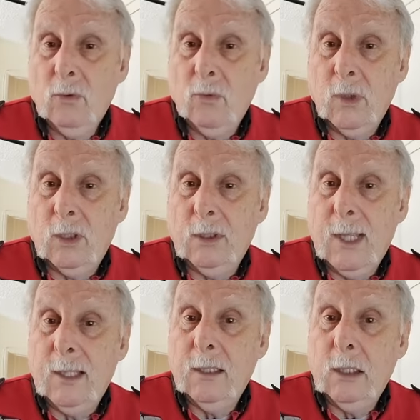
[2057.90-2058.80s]

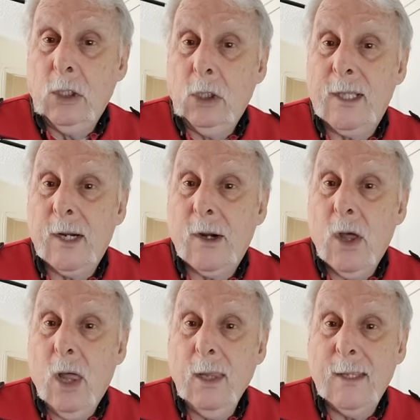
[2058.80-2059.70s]
We'll look at it
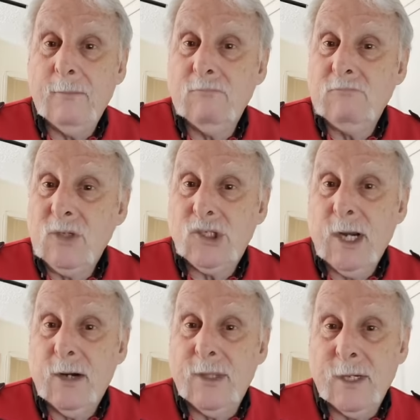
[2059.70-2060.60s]
all and
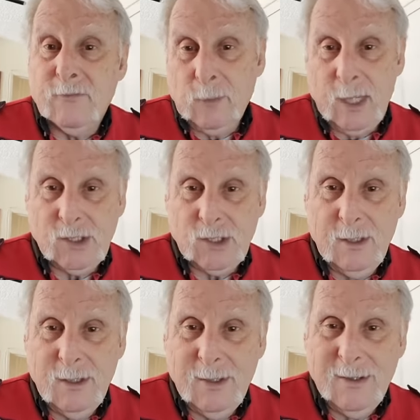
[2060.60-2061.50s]
share the information.
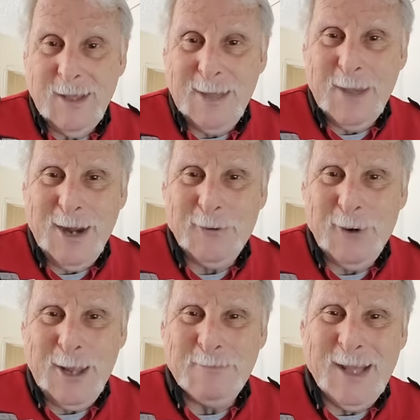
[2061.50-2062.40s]
I'm Hot
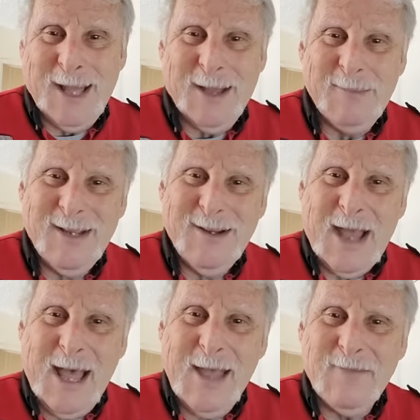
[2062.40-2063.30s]
Rod Bob.
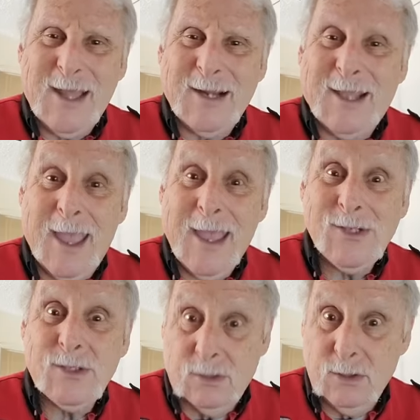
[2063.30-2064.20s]
I've got
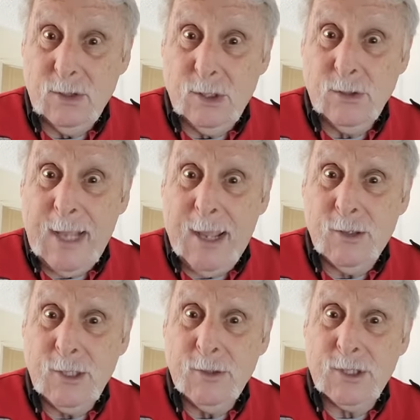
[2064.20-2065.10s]
gas. You now
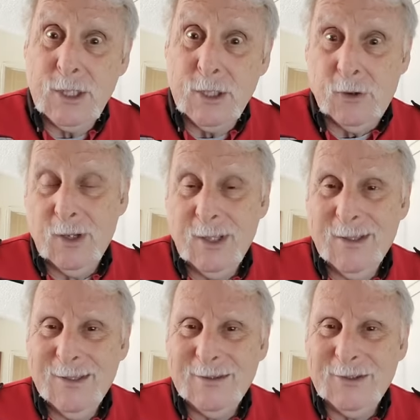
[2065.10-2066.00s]
do too.
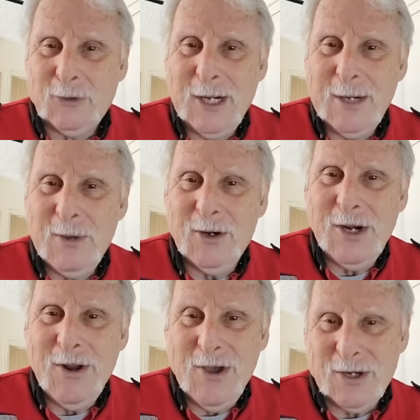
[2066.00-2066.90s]
Great
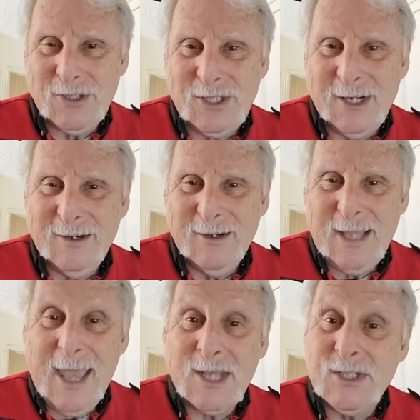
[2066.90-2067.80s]
American Auto Scene.
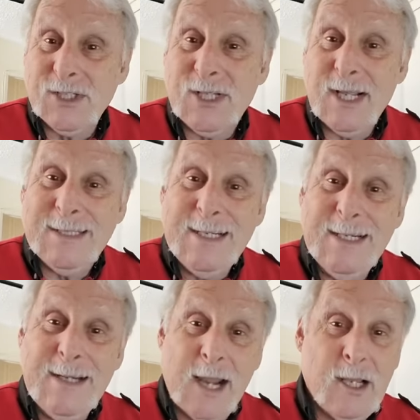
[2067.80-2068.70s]
Gas since
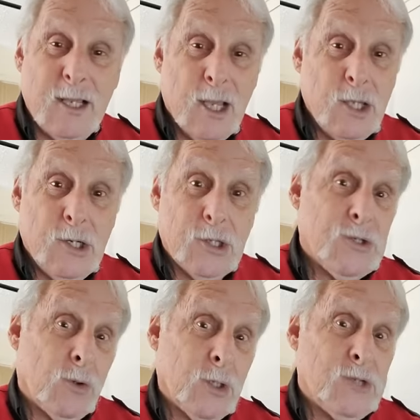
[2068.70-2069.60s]
1990. Your
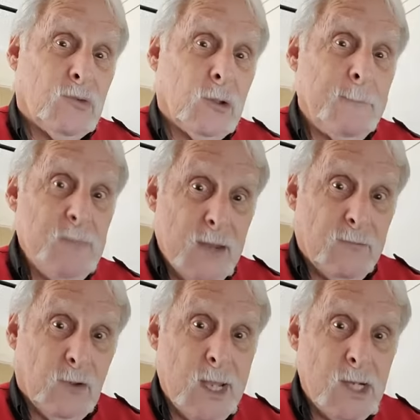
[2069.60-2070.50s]
source for
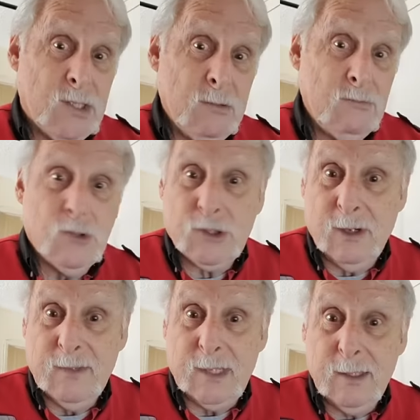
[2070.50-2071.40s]
information,
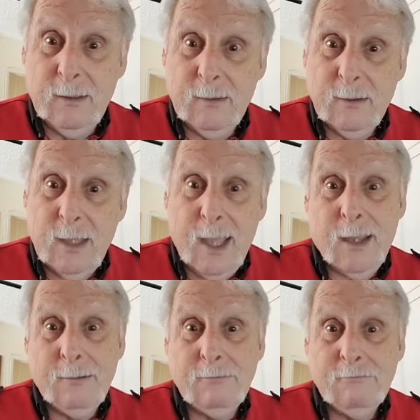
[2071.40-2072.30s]
trivia,
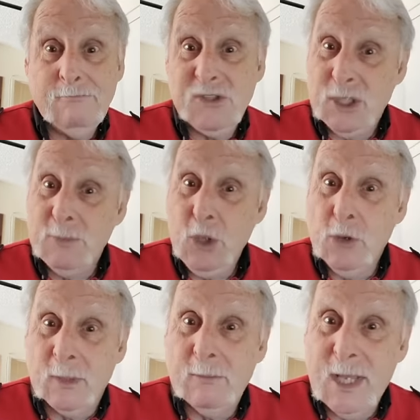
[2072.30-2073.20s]
and some
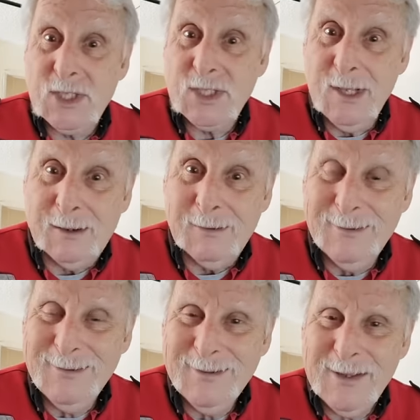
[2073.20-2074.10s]
humor mixed in.
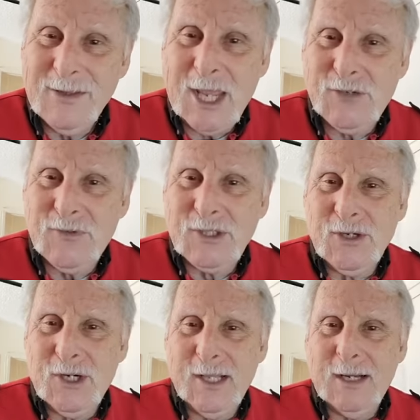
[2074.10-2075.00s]
Thanks for
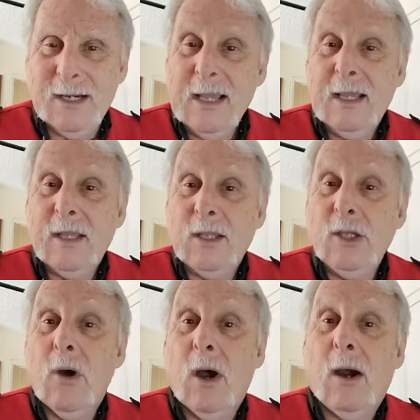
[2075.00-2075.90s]
tuning in.
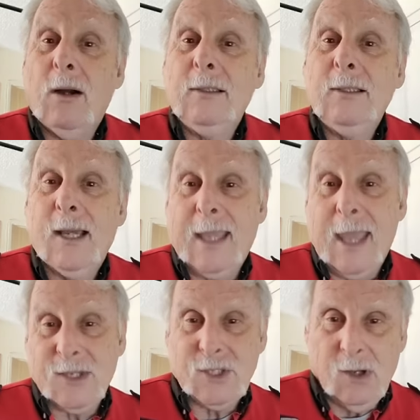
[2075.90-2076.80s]
You are a
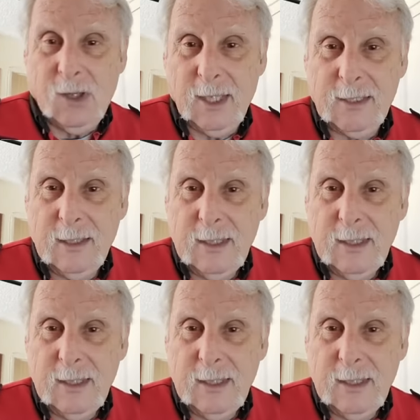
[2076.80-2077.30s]
gasaholic.